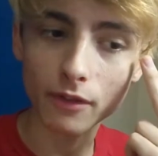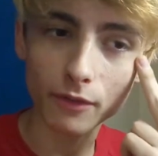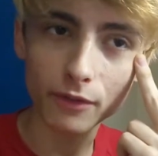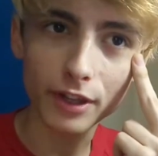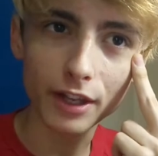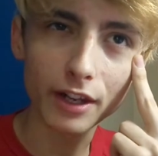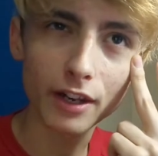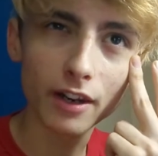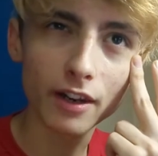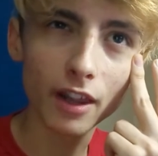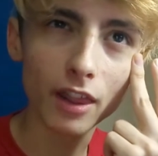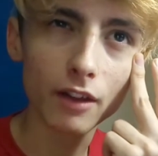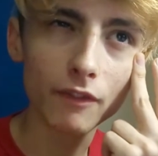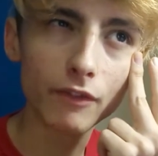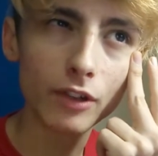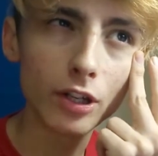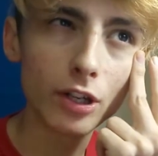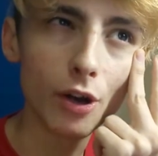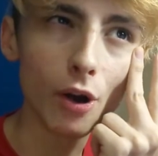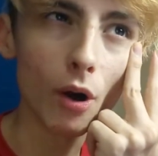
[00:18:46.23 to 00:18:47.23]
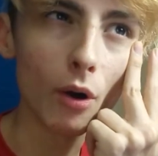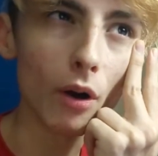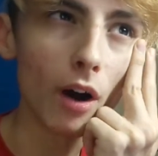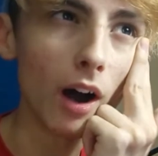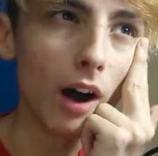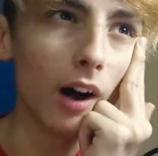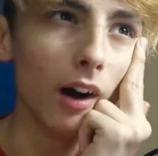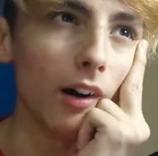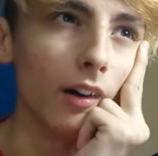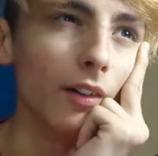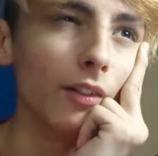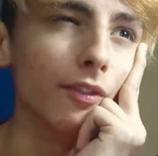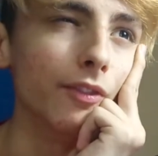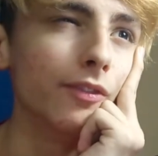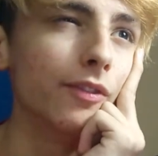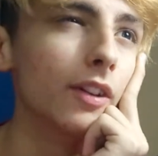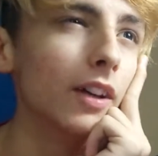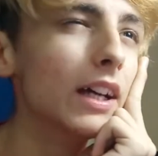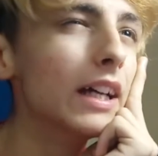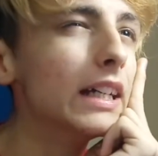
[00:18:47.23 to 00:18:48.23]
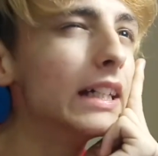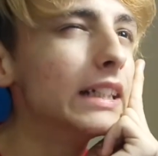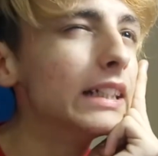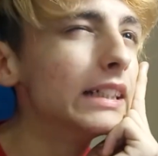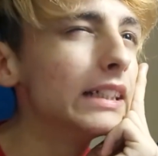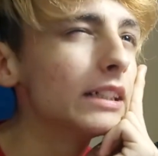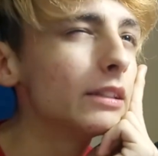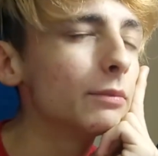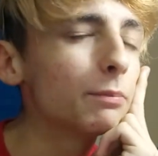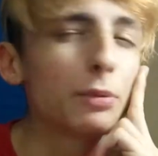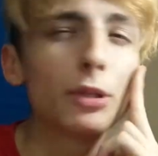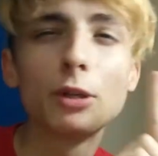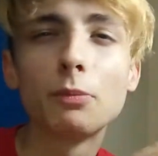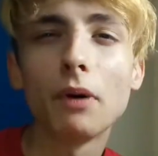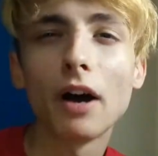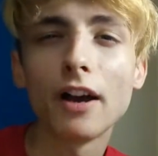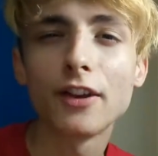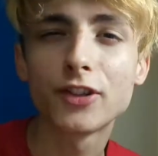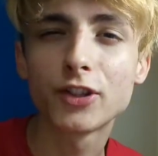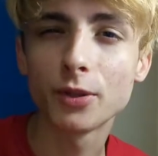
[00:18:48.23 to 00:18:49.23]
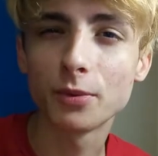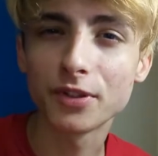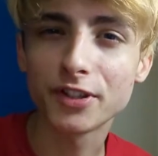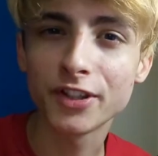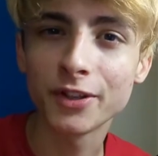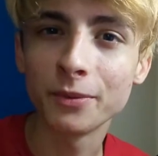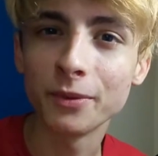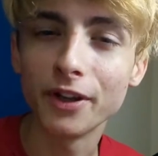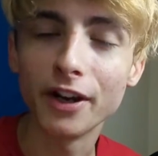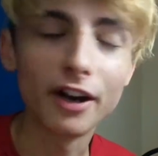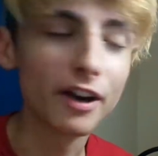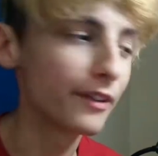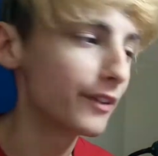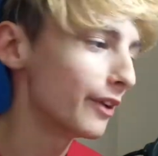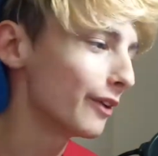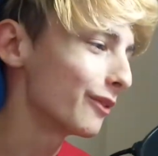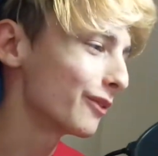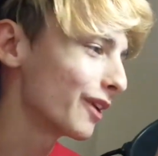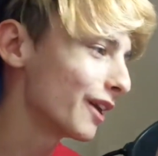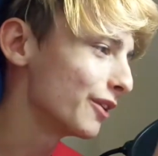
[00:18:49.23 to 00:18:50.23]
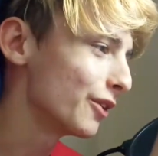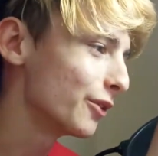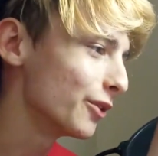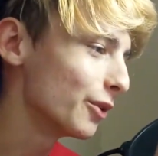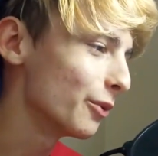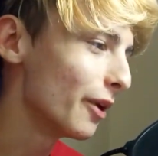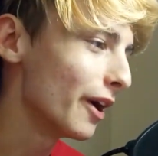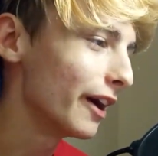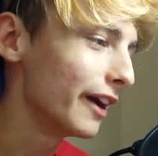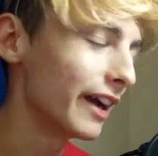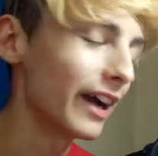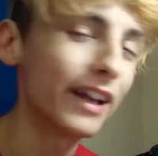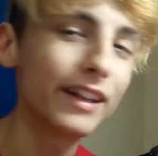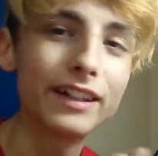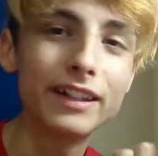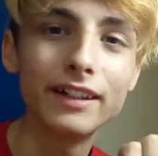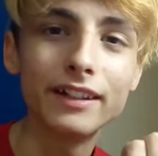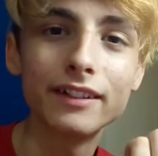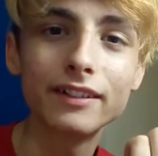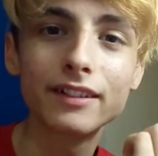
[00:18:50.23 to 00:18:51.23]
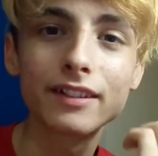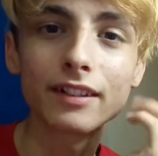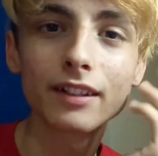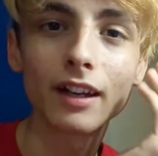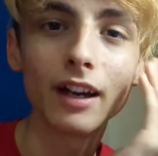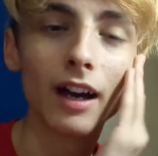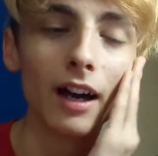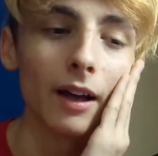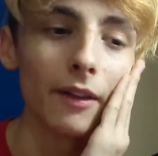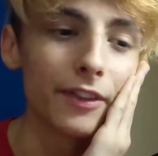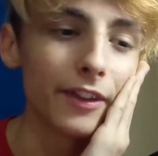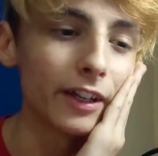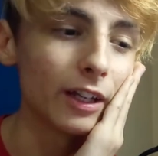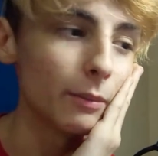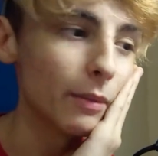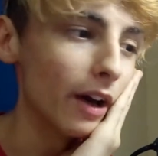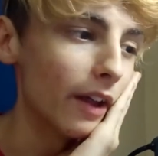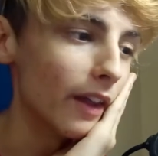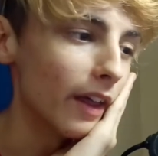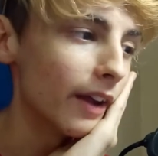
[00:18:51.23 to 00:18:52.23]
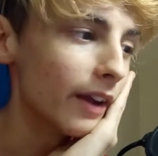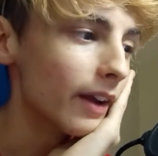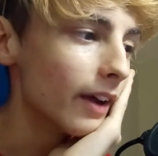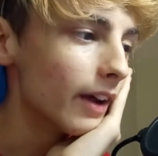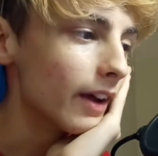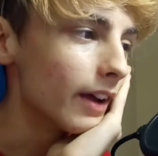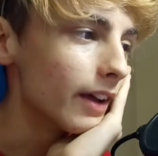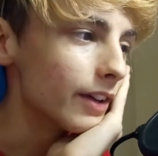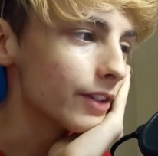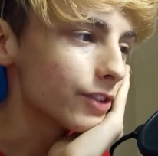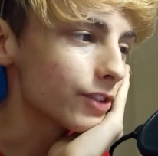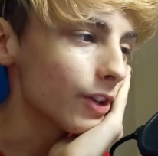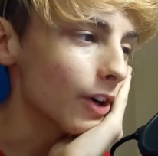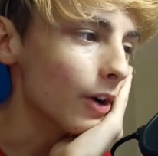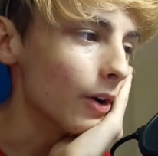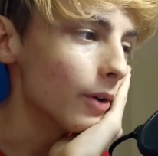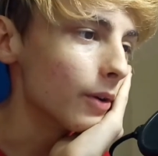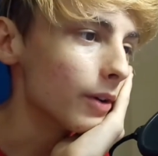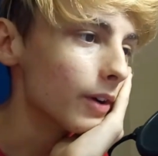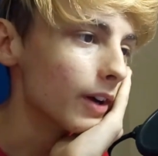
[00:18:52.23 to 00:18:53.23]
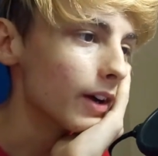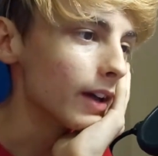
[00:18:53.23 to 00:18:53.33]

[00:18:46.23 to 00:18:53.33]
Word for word: did another video of PewDiePie is Super Simulator. I don't know why I didn't think about it. So